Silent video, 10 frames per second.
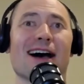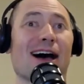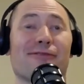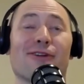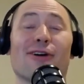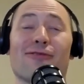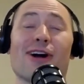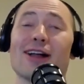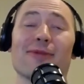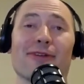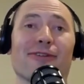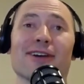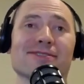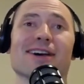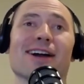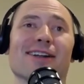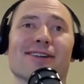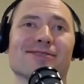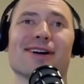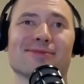I fell flat on my face on
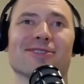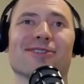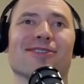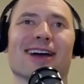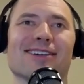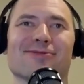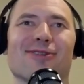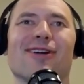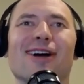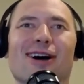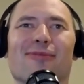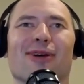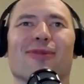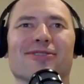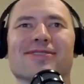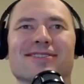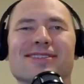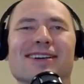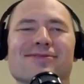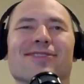it, so I'm sure you guys were a bit more
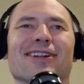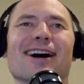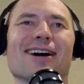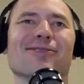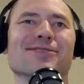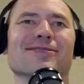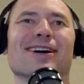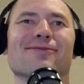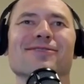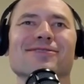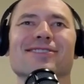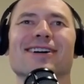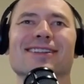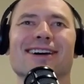successful than I was when I first tried